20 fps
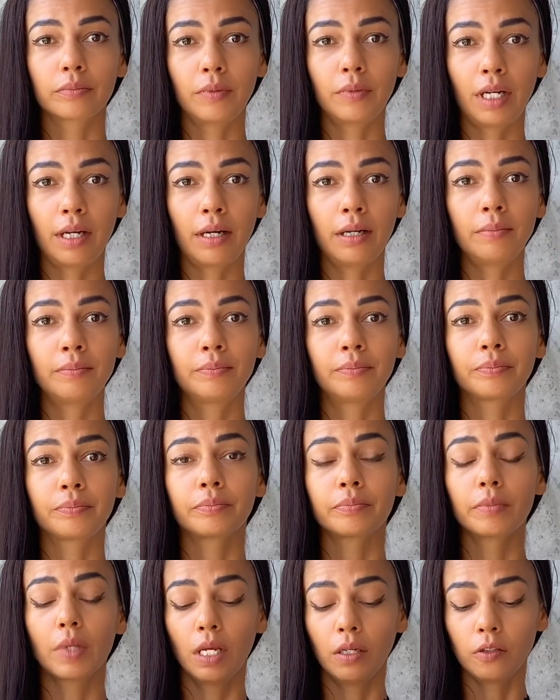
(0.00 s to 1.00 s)
Yeah?
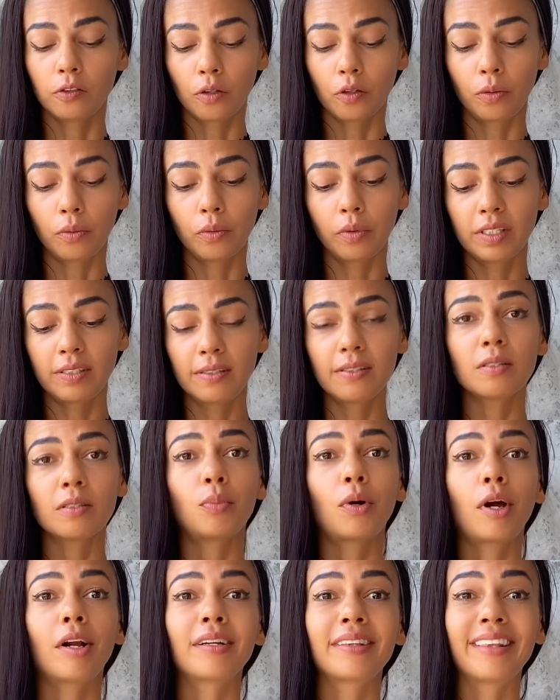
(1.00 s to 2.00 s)
So this is a
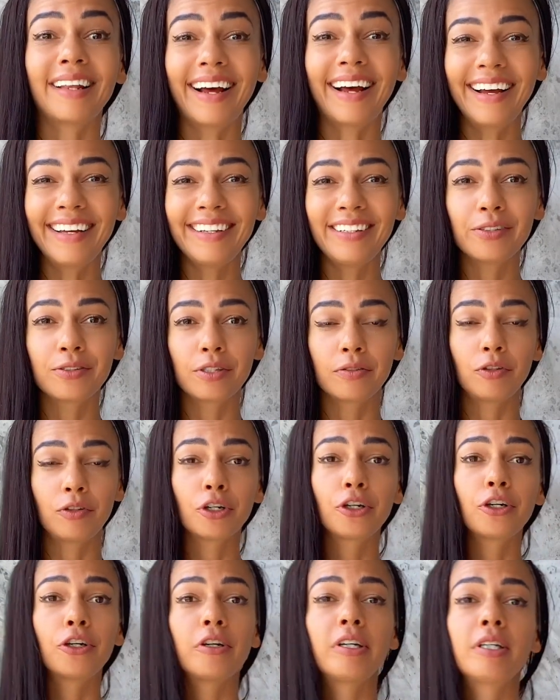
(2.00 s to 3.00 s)
product that I use if you're
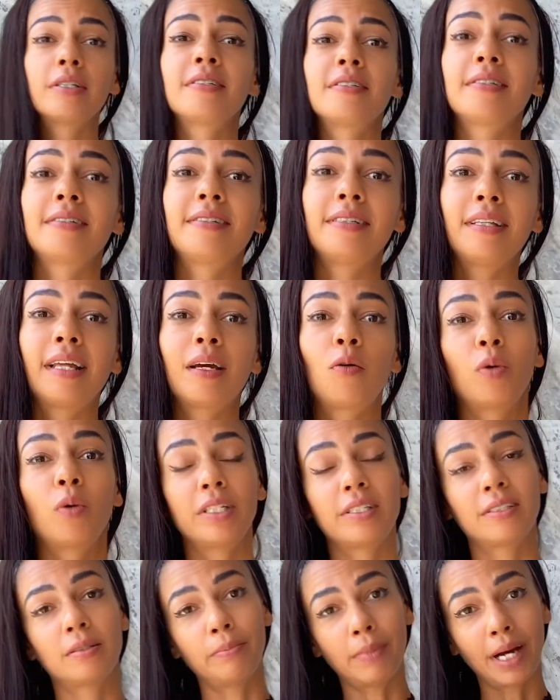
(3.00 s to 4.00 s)
curious to see, like, what
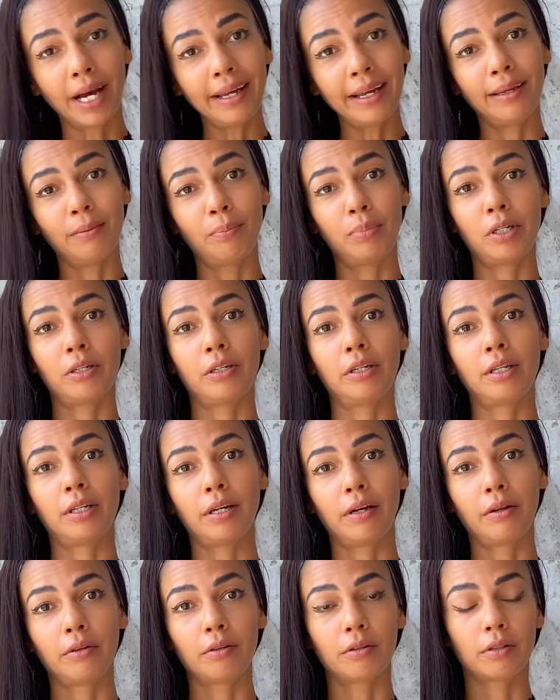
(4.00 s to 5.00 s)
does my period
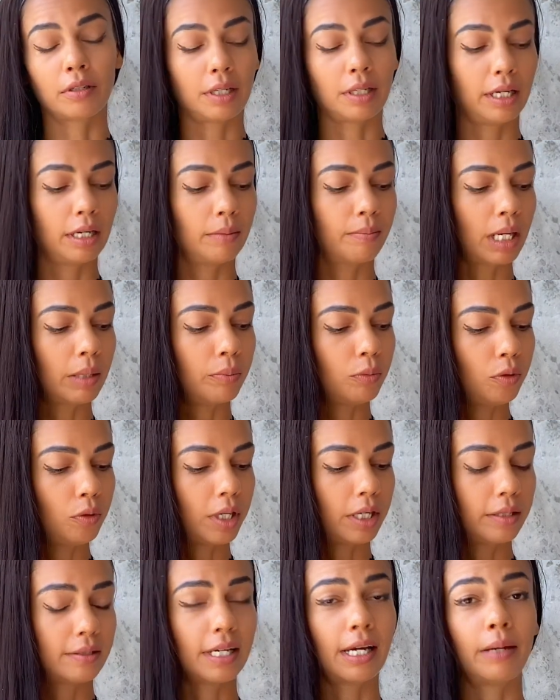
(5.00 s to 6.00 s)
health look like, my moon
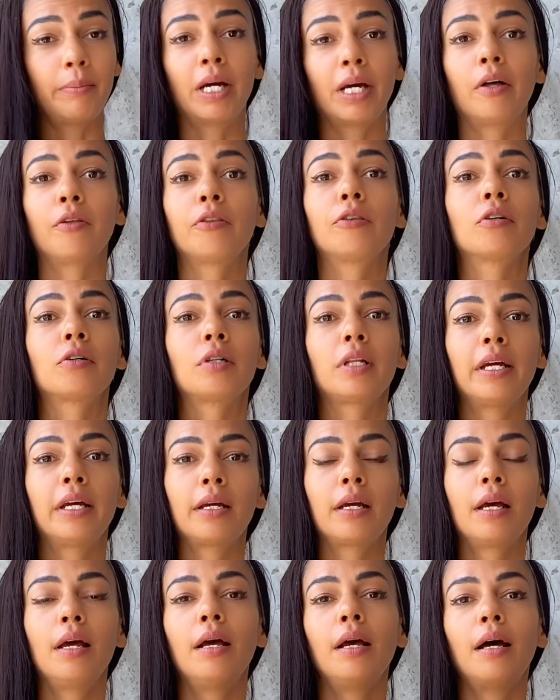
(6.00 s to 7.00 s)
time health look like.
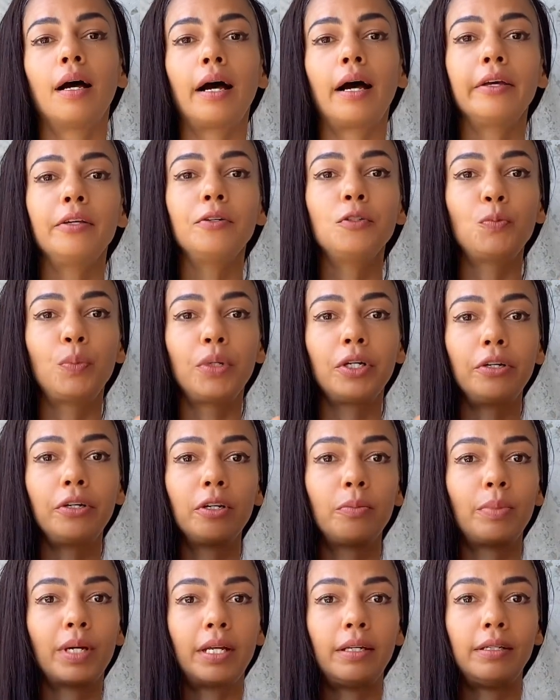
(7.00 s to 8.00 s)
I use
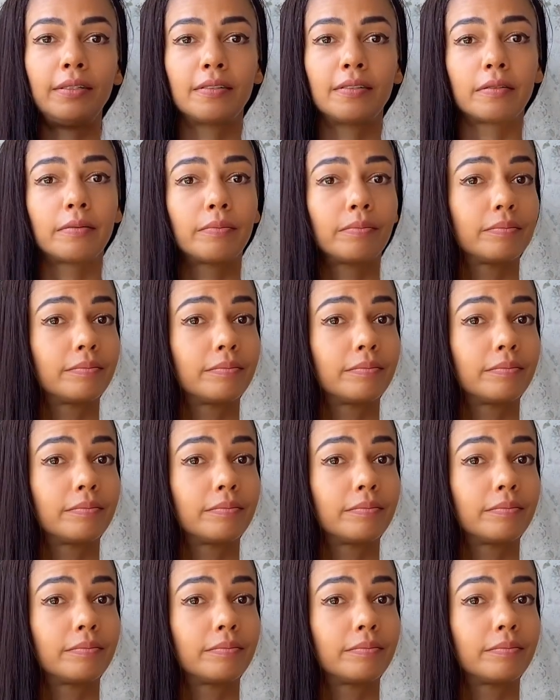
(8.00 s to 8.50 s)
period panties.